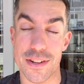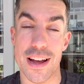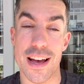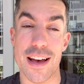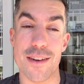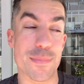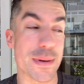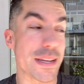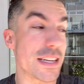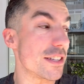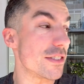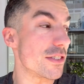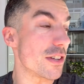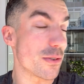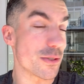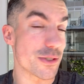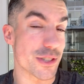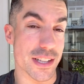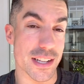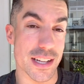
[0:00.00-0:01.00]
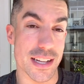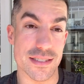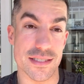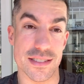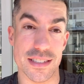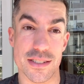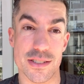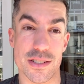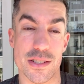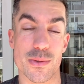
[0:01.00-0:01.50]
I have been indulging in the last
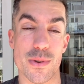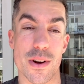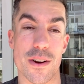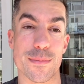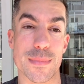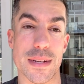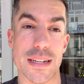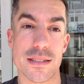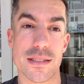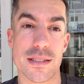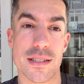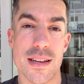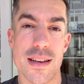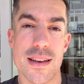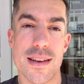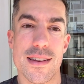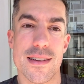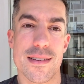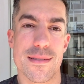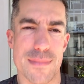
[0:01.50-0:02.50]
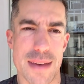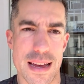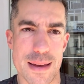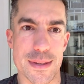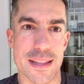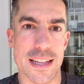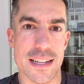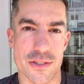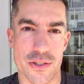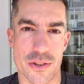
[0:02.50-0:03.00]
six to 12 months,
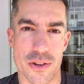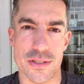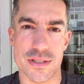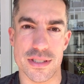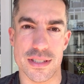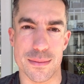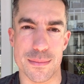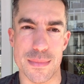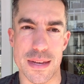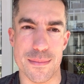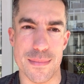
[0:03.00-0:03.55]
maybe that's costing me.